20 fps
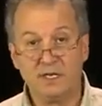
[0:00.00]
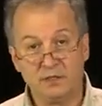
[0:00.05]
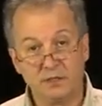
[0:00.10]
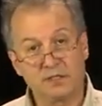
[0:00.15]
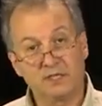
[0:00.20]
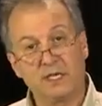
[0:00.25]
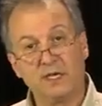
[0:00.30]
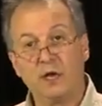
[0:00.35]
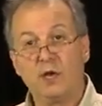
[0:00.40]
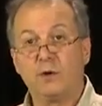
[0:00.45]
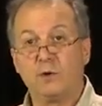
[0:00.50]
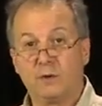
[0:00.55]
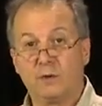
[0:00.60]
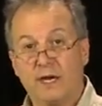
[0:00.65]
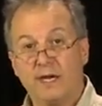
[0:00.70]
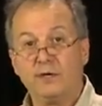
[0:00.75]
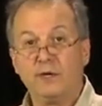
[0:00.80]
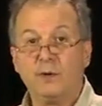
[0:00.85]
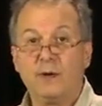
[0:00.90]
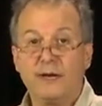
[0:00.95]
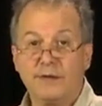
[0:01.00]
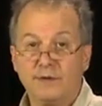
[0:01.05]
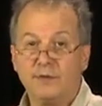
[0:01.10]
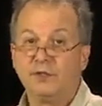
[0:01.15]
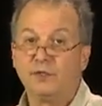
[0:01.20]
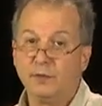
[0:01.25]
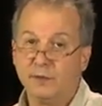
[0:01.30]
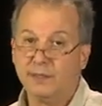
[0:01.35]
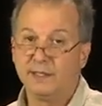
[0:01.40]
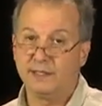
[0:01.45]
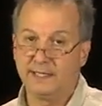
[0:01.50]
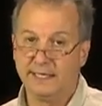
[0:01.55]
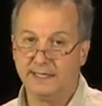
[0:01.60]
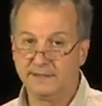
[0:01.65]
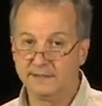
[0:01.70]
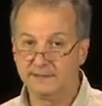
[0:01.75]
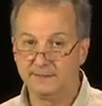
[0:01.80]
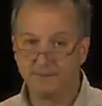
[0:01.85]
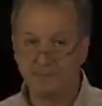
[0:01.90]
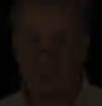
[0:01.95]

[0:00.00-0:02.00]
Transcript: you'll say, oh, I know how they're doing that.